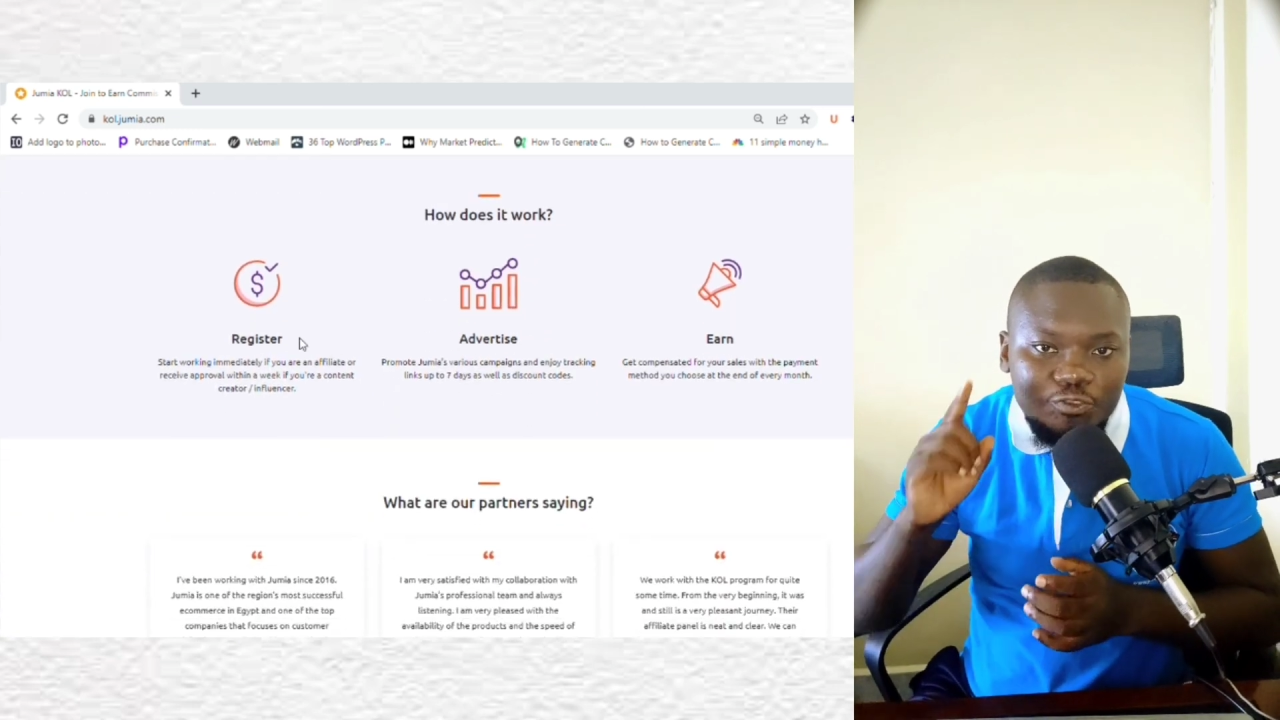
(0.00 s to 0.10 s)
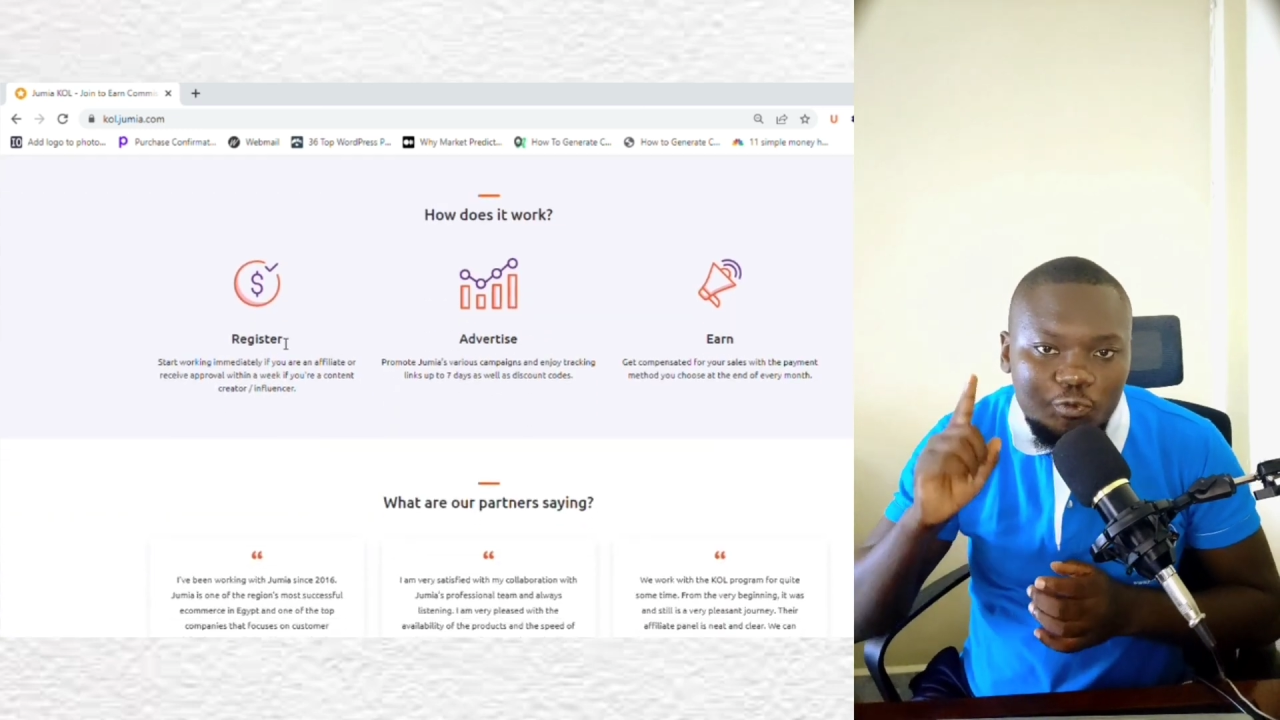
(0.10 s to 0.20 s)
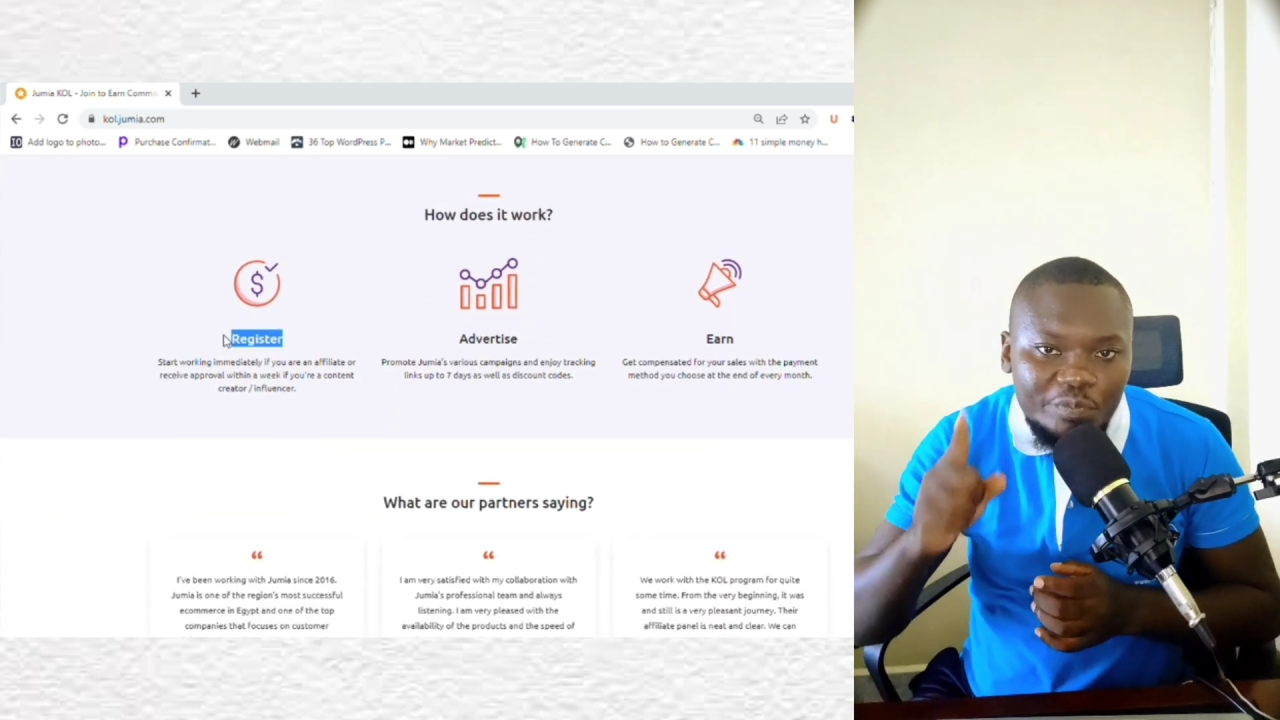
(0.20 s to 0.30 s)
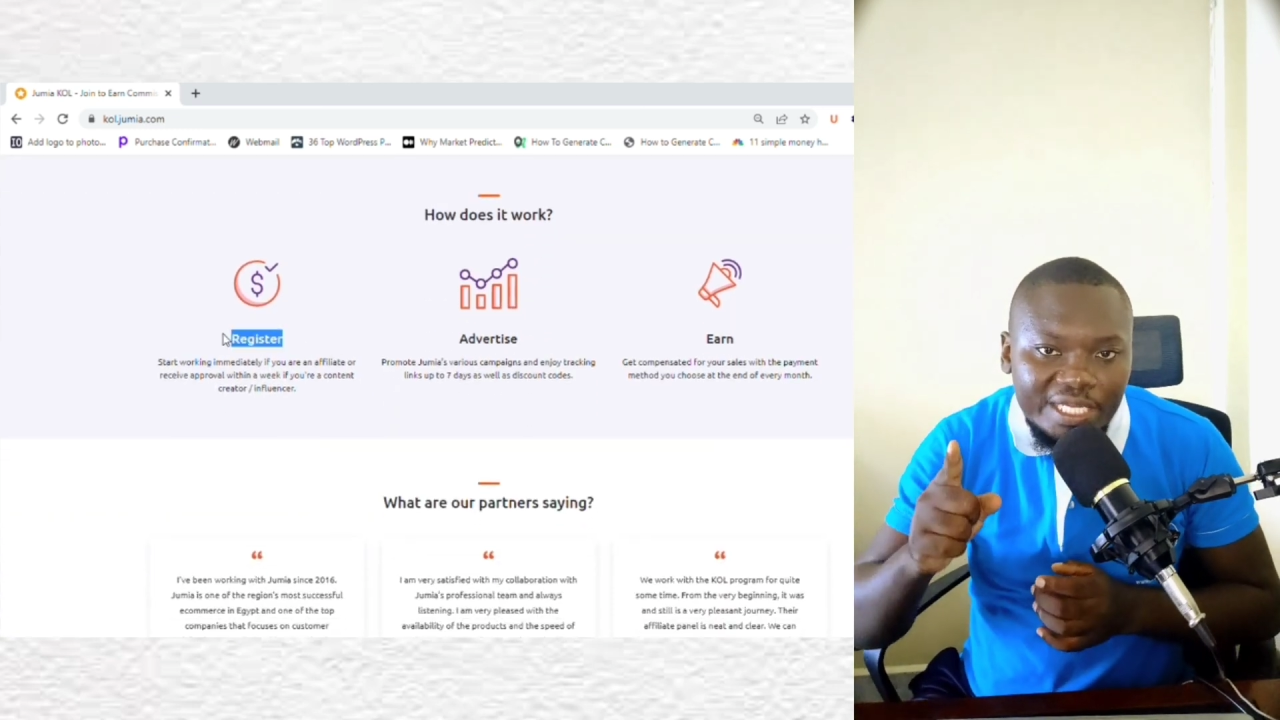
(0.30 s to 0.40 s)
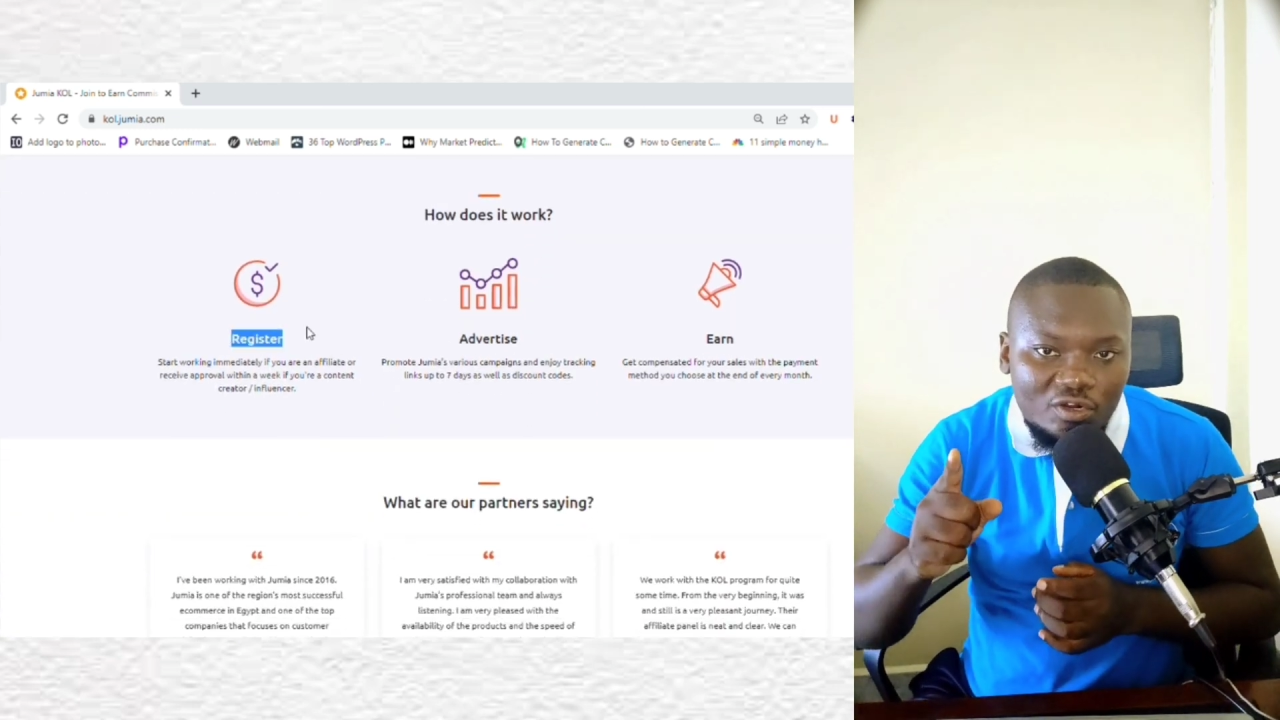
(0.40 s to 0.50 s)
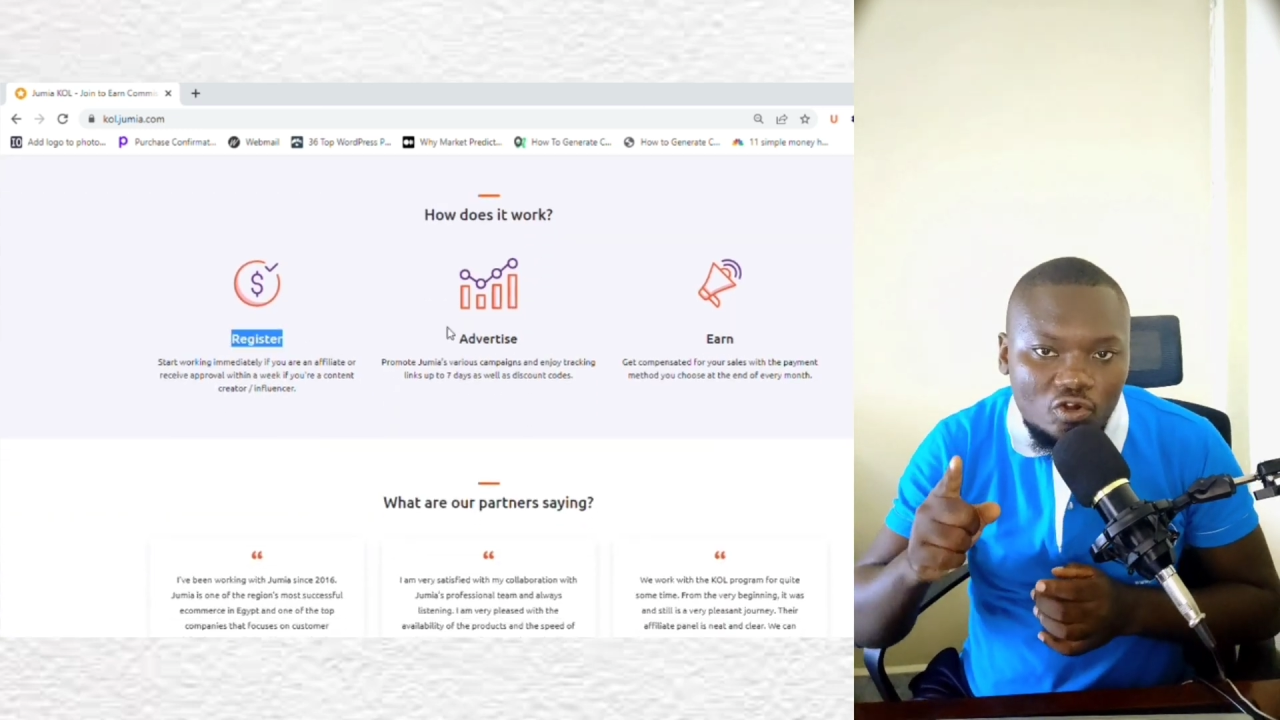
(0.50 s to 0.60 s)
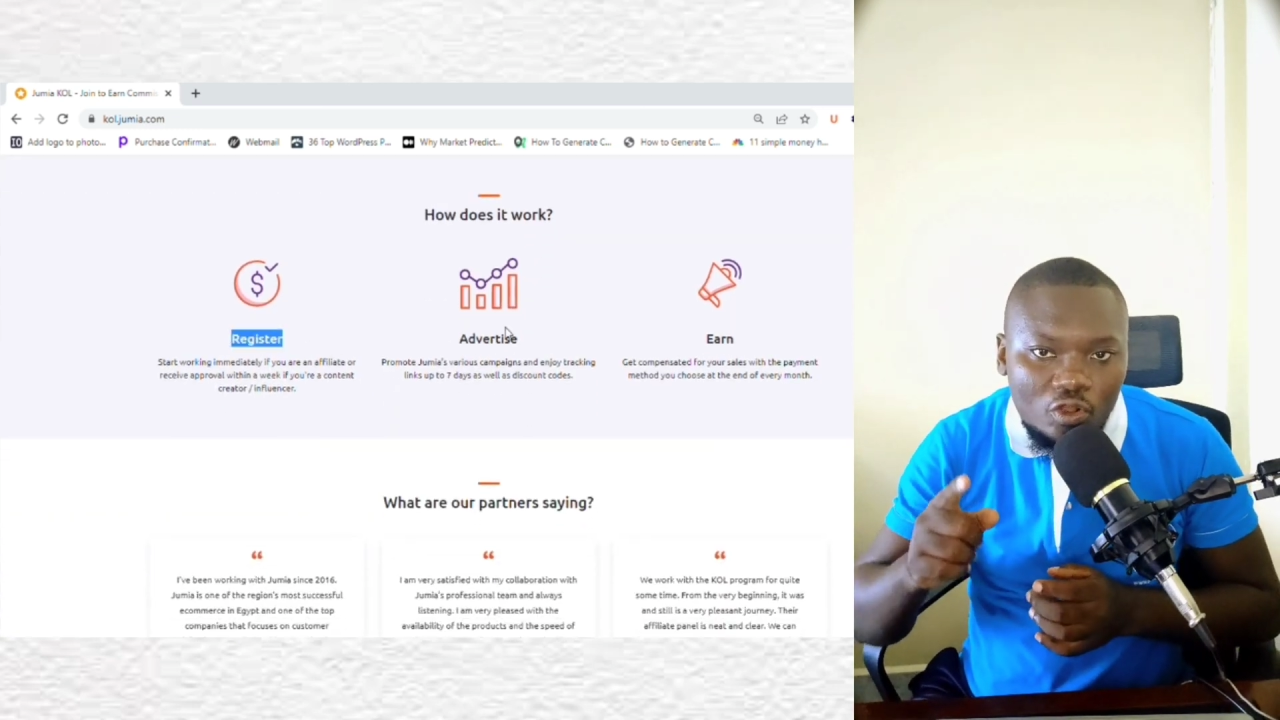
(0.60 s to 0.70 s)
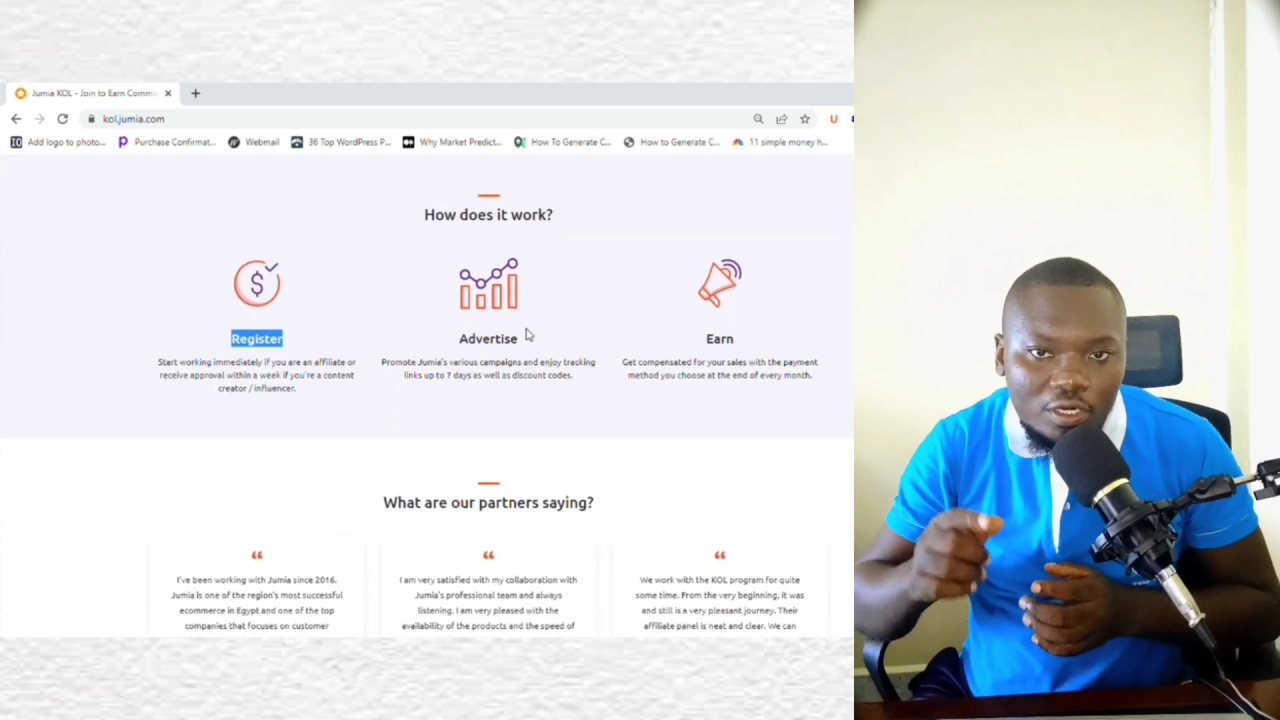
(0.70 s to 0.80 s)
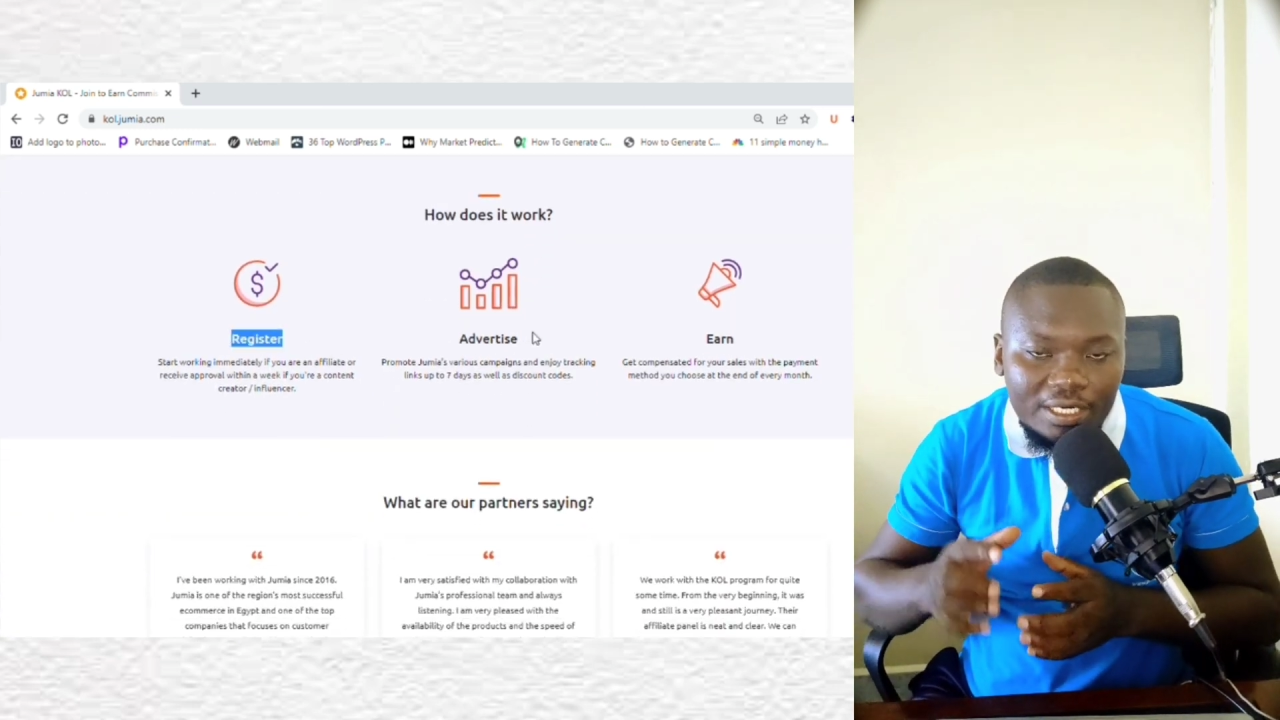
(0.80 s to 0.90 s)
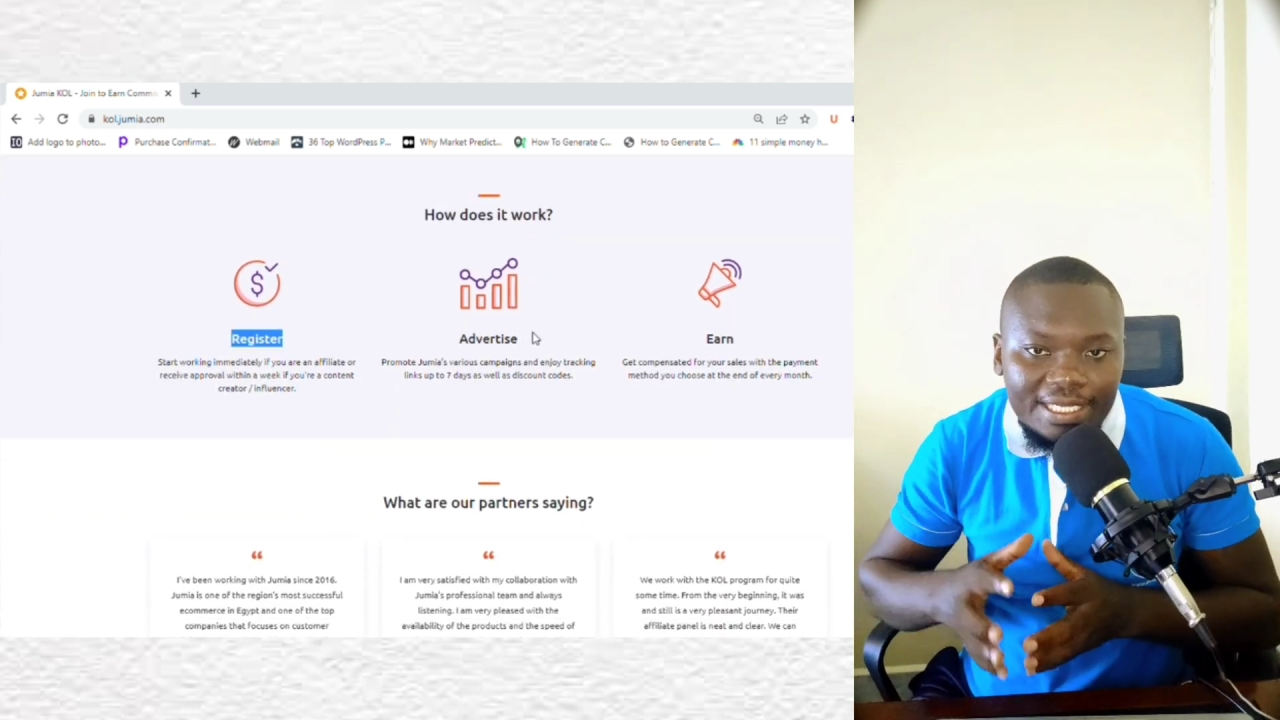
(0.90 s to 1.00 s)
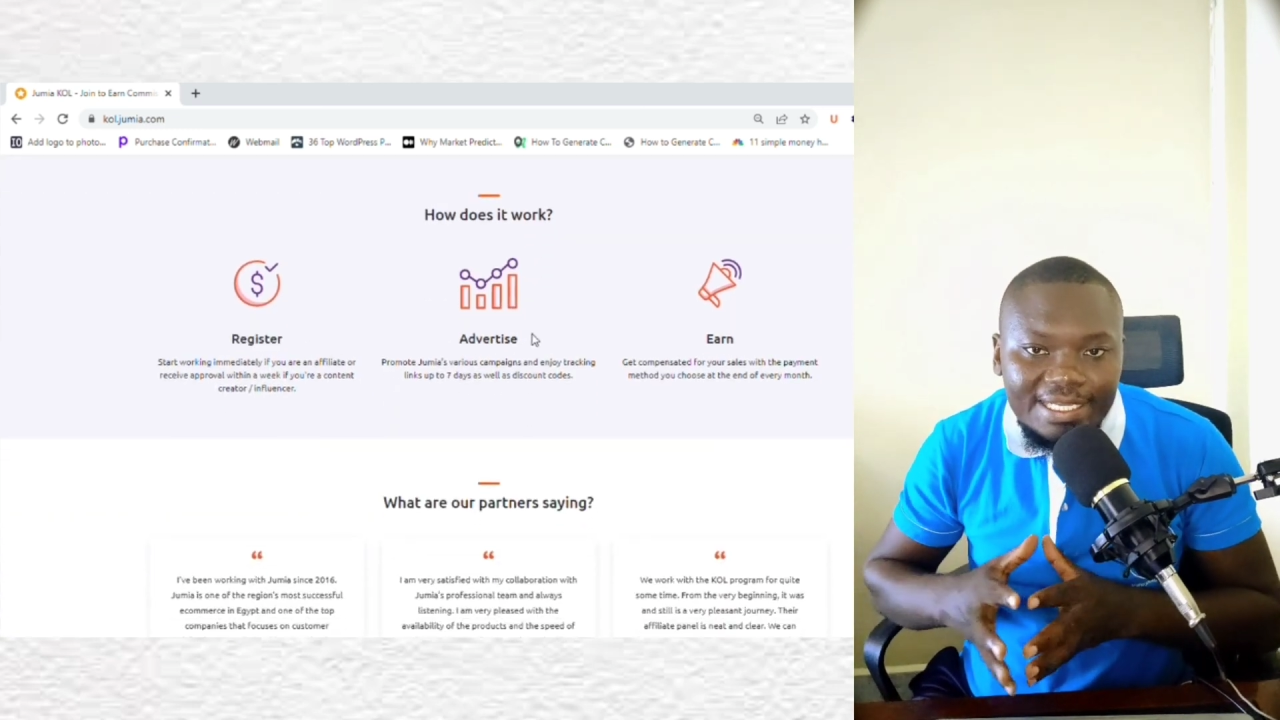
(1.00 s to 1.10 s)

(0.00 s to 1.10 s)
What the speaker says: Jumia Call,